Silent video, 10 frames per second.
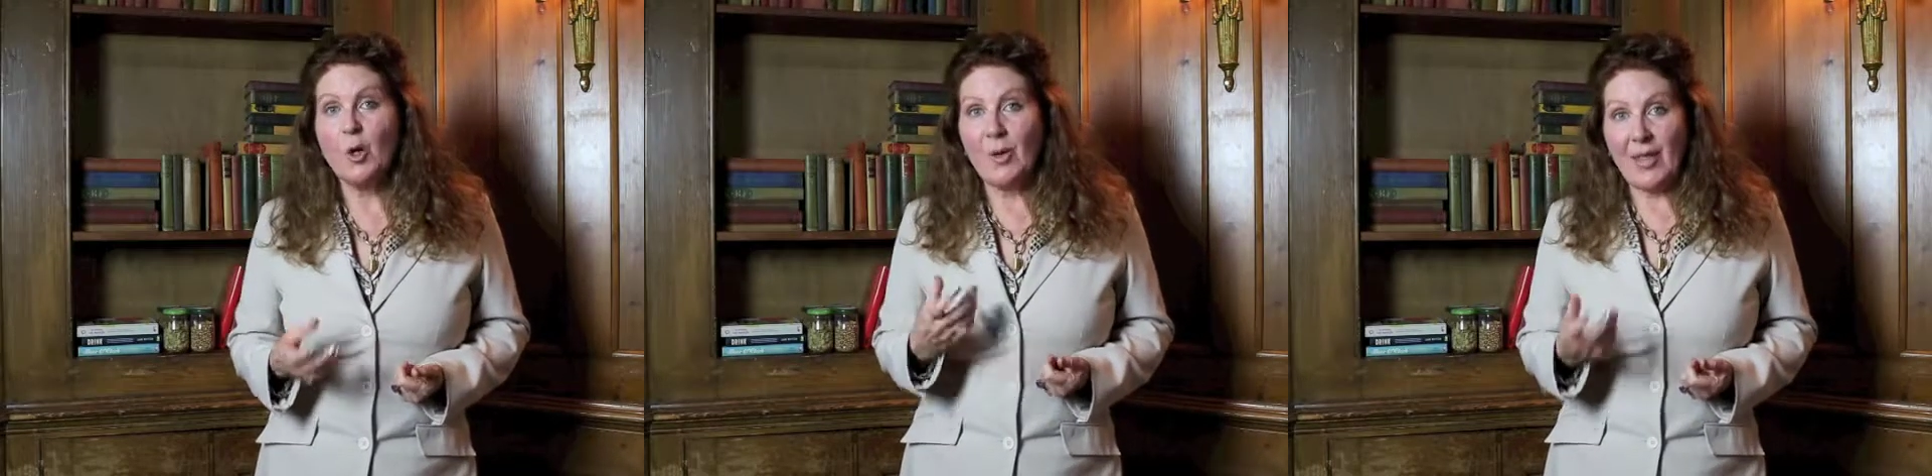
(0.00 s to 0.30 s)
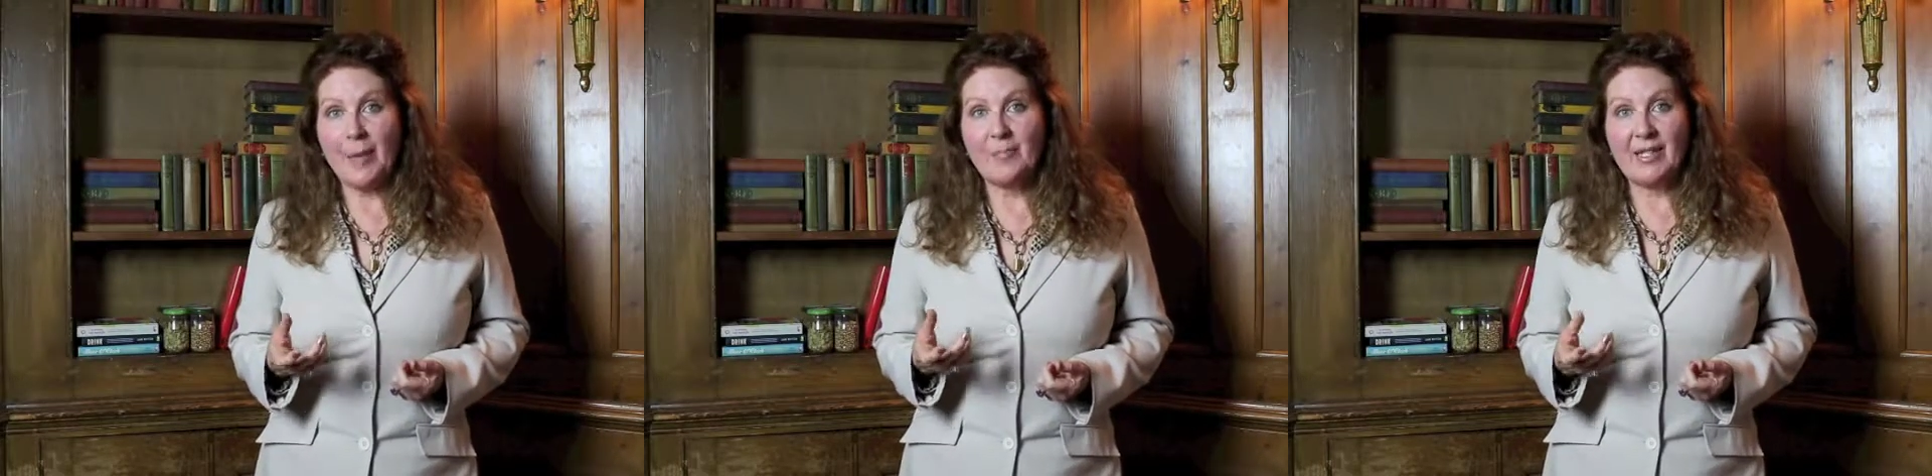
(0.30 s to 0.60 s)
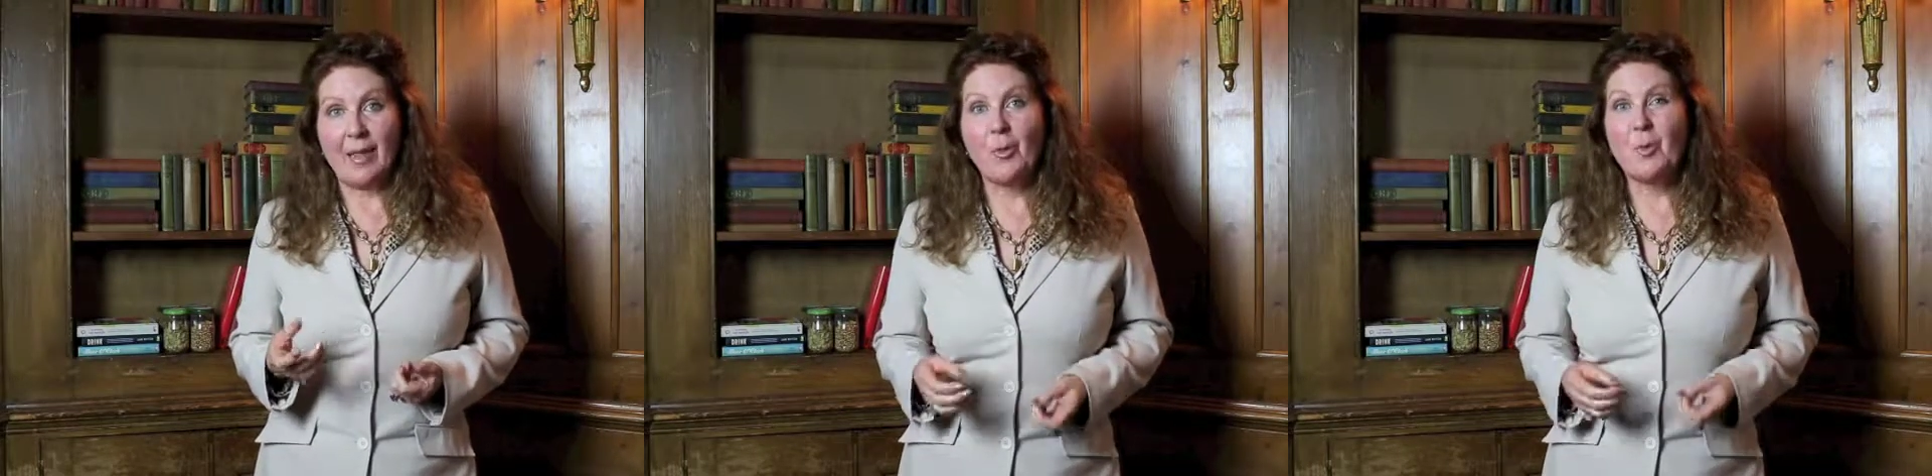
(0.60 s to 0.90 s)
with
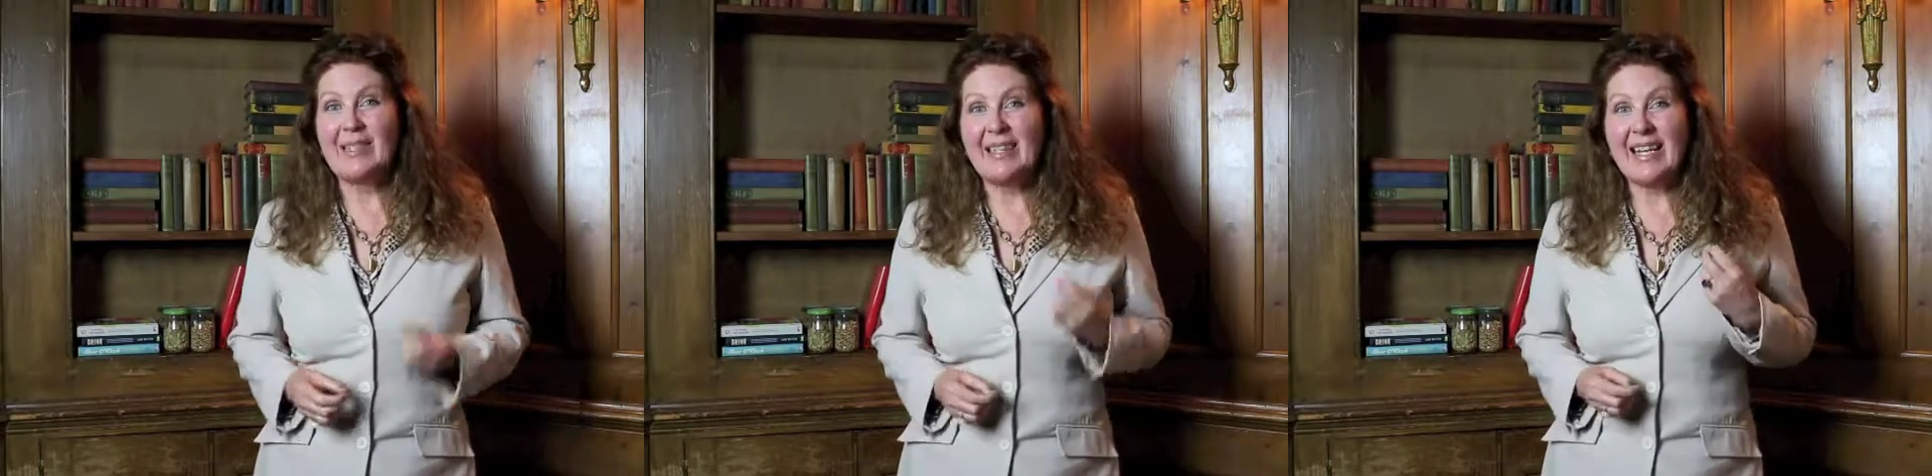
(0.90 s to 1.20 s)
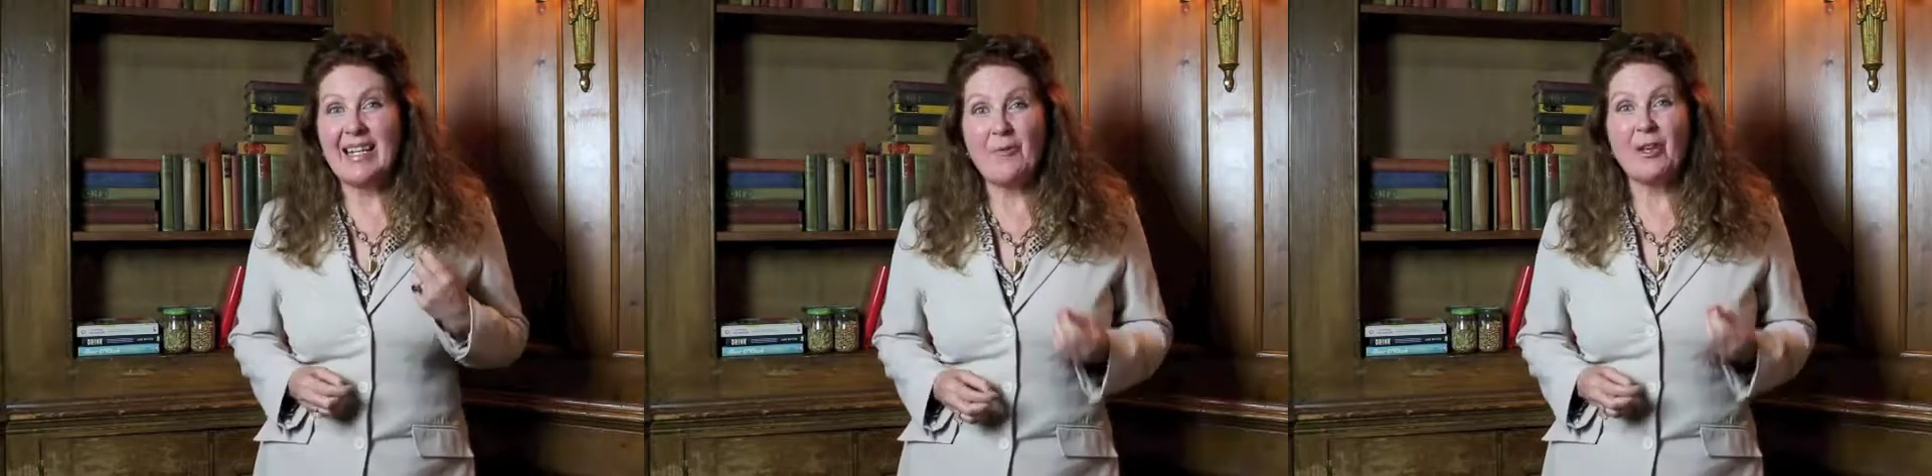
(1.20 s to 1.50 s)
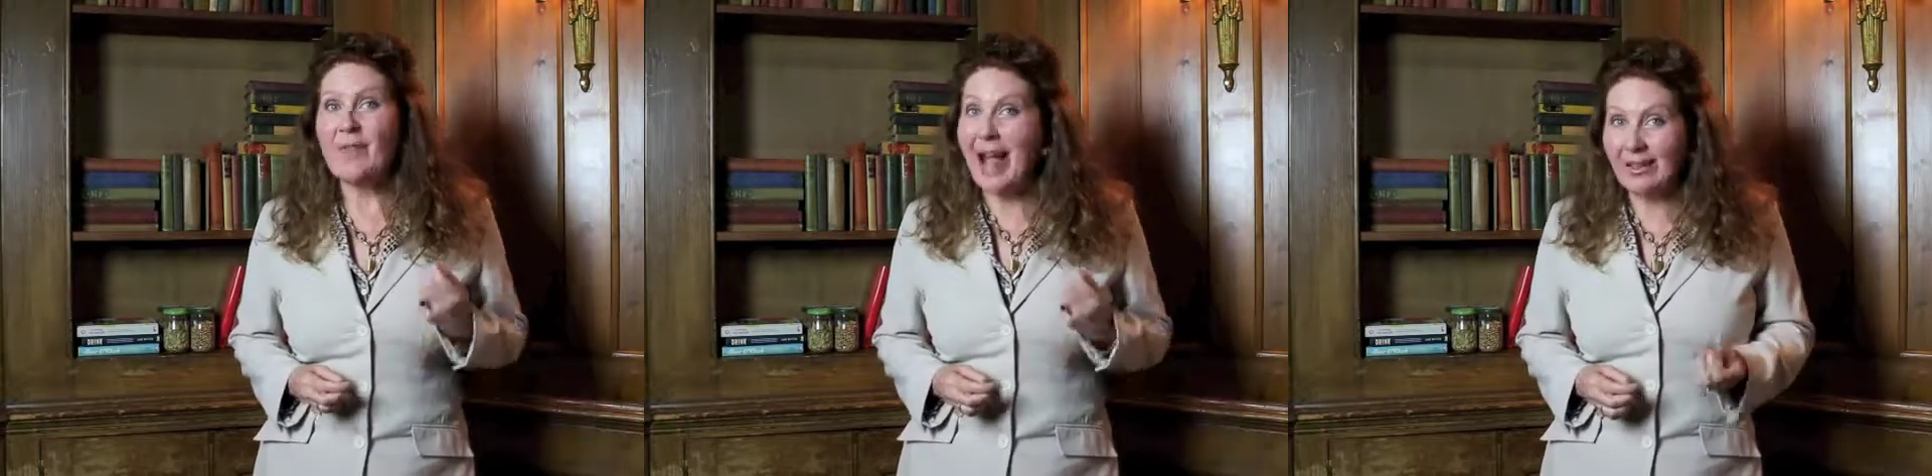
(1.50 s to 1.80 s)
absinthe was the level
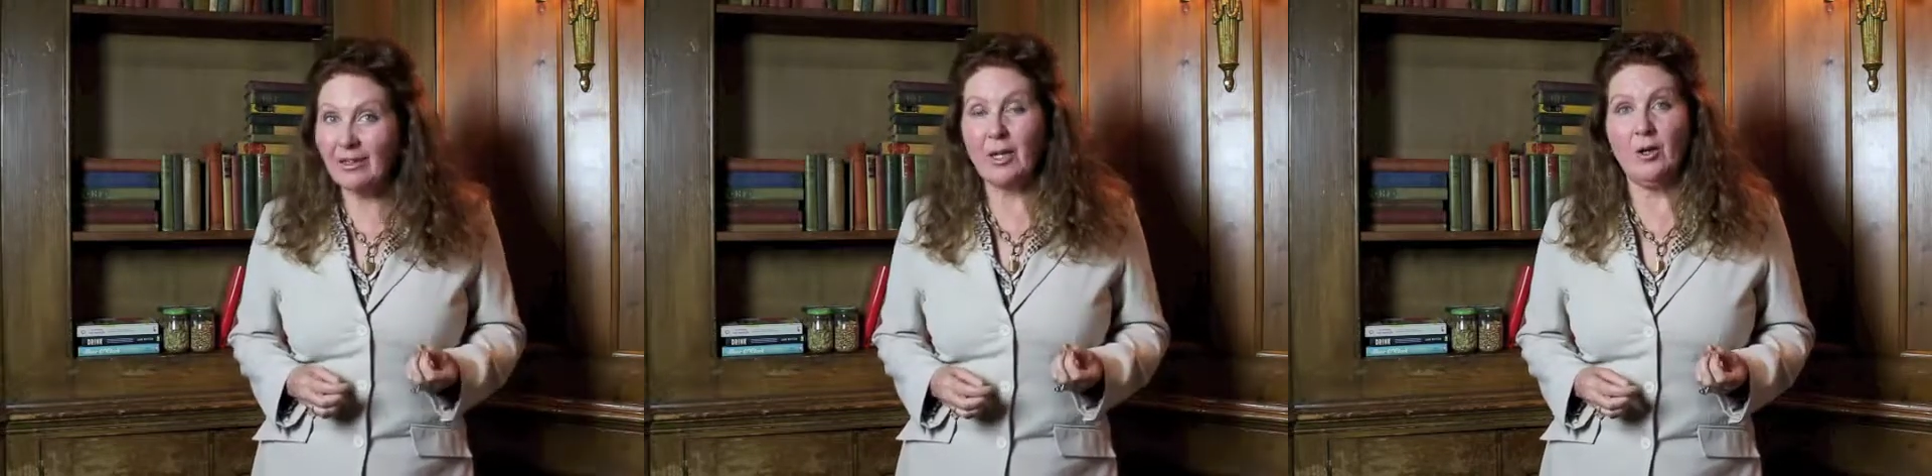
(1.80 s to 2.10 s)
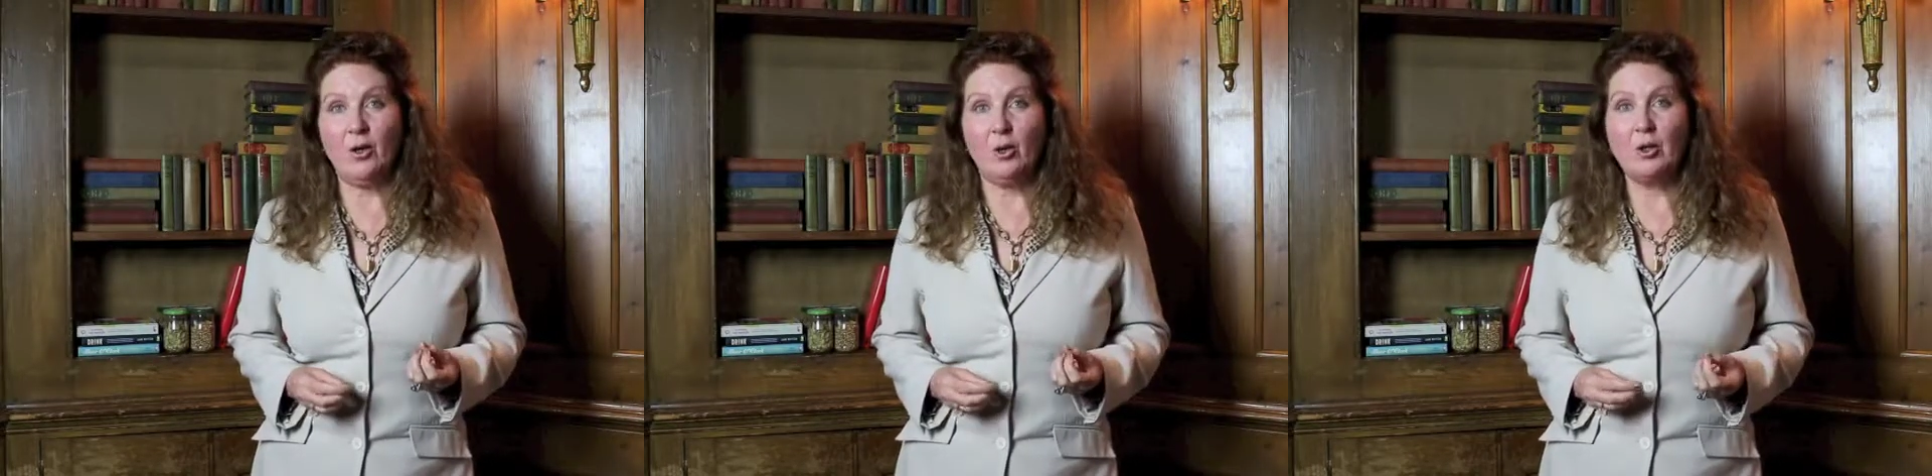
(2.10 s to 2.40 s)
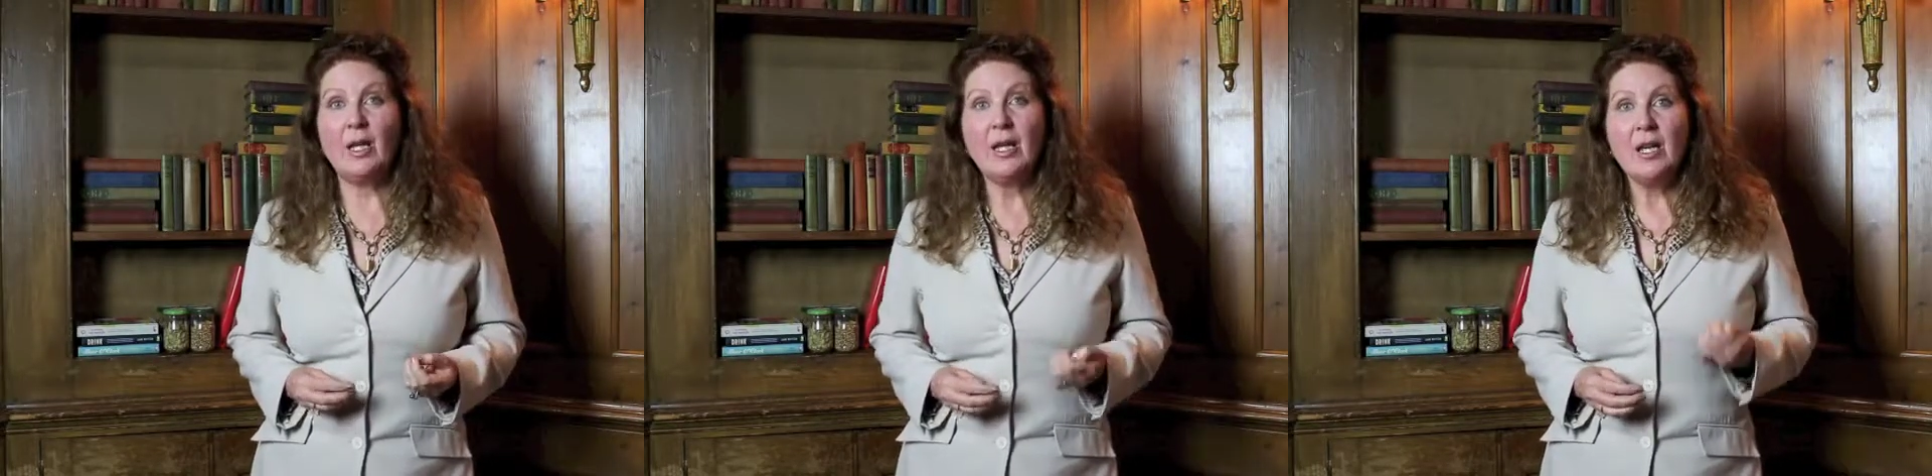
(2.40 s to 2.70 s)
of alcohol